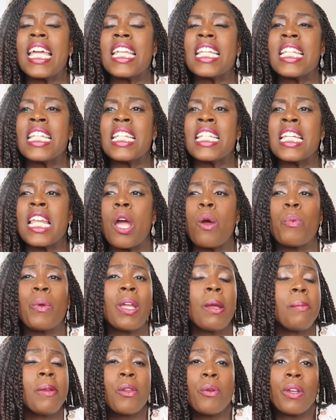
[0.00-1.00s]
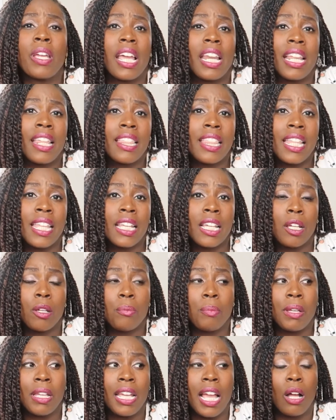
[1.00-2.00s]
and we can be doing anything. It
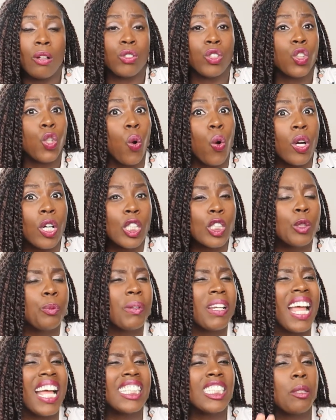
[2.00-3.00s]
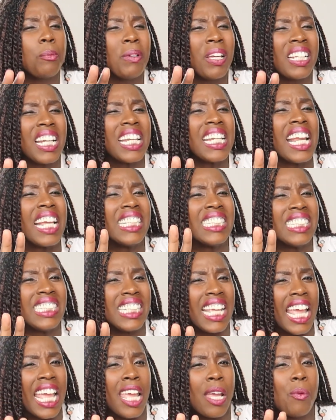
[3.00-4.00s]
could be outdoors, but it has to be on a nice
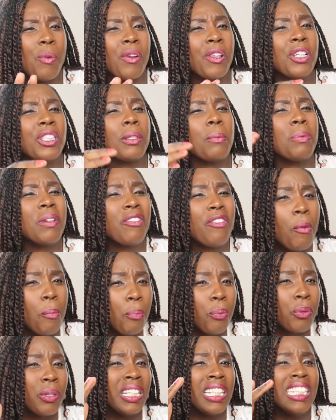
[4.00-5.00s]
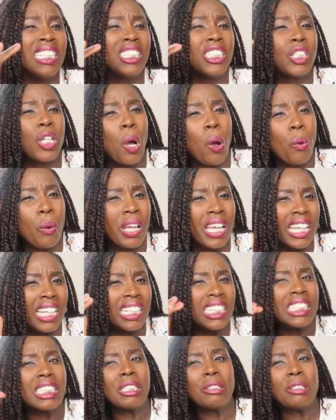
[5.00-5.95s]
day where there's a bit of a breeze going.